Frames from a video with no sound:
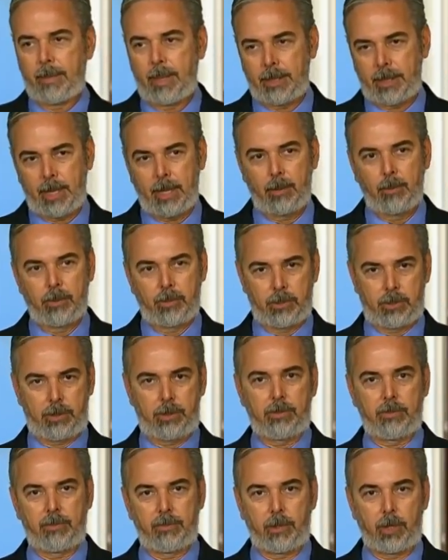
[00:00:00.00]
think it
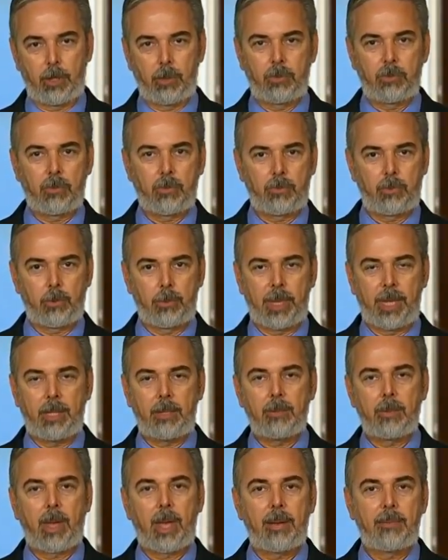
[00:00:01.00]
was very useful for
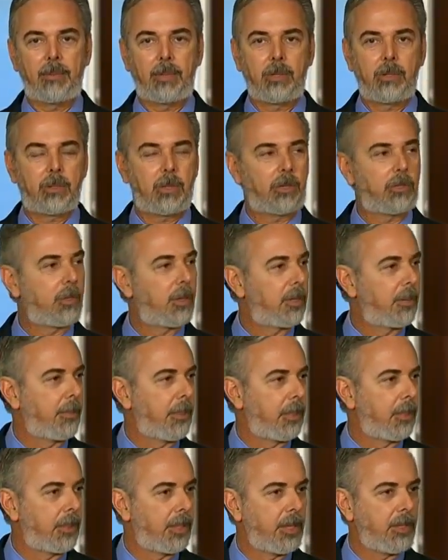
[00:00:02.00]
me to have a discussion on the
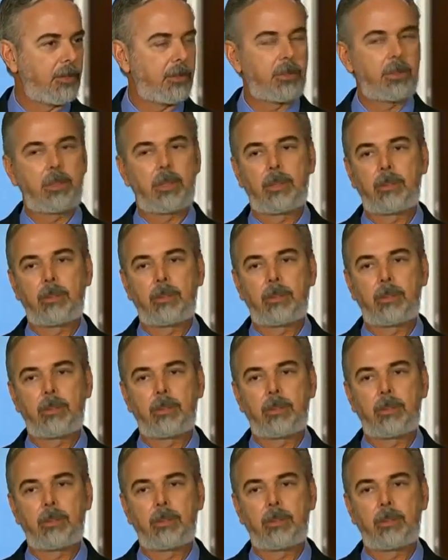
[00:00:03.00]
Middle East.